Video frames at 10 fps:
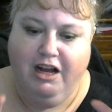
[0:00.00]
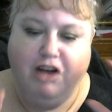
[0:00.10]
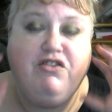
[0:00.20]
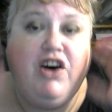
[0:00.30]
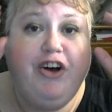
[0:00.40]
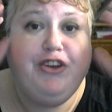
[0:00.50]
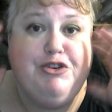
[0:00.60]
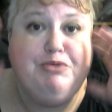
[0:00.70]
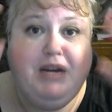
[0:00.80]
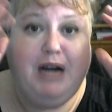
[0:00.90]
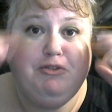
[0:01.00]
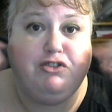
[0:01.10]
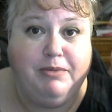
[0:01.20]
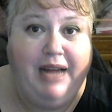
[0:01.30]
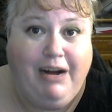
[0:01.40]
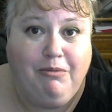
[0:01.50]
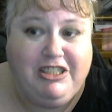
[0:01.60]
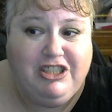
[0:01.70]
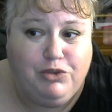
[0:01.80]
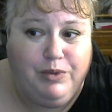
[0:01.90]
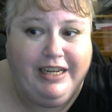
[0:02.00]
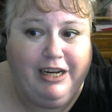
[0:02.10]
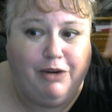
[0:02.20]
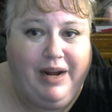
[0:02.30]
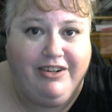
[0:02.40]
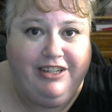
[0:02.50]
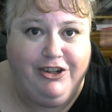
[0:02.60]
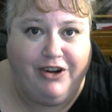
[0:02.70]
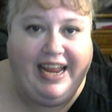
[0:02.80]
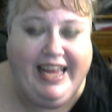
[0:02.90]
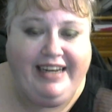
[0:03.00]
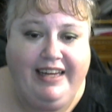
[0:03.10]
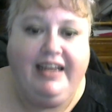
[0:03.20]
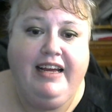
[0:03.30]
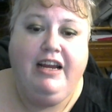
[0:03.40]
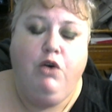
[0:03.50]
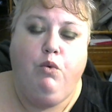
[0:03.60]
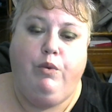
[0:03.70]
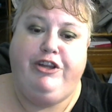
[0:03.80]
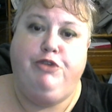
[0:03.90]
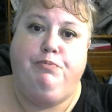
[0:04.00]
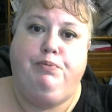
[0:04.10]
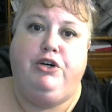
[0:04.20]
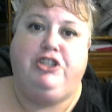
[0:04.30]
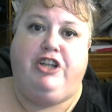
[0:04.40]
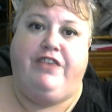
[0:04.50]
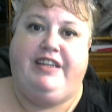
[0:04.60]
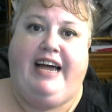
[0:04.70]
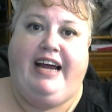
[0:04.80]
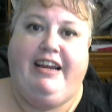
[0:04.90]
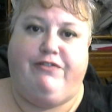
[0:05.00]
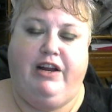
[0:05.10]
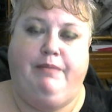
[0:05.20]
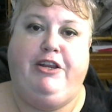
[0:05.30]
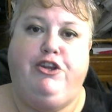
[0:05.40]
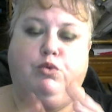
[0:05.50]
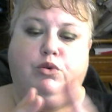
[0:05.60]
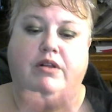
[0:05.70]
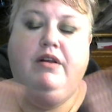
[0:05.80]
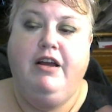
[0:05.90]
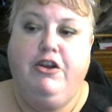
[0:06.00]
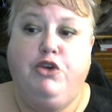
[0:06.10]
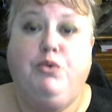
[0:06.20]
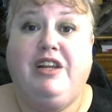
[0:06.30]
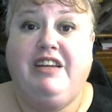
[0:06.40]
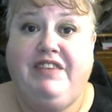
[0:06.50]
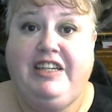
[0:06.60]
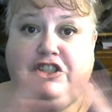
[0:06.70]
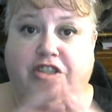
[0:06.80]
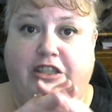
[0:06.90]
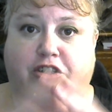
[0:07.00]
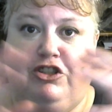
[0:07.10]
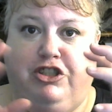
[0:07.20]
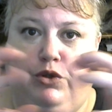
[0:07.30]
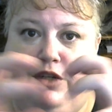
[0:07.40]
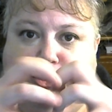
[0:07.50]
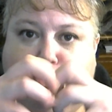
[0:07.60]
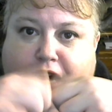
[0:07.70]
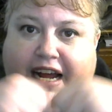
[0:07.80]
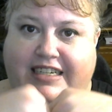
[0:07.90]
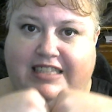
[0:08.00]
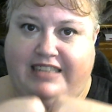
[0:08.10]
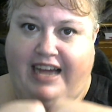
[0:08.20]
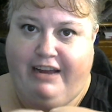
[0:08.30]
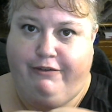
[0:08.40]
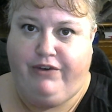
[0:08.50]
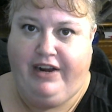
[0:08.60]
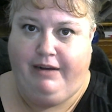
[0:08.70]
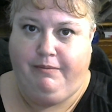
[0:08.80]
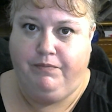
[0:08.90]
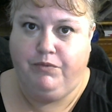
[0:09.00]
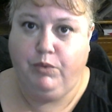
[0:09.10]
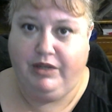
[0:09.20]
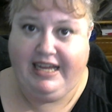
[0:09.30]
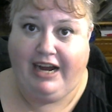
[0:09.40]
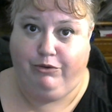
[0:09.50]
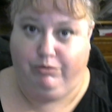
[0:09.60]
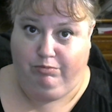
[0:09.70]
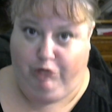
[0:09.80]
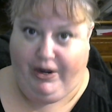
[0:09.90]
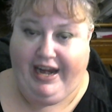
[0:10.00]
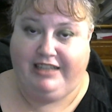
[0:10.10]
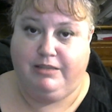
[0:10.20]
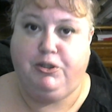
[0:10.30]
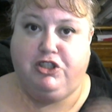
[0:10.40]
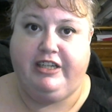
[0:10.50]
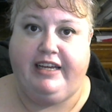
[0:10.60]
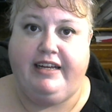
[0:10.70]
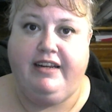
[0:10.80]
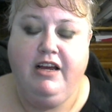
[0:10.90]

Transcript: volume comes from how much it's ringing around in your head. When you push on the diaphragm, and you will eventually learn to contract the diaphragm without your hands pushing it.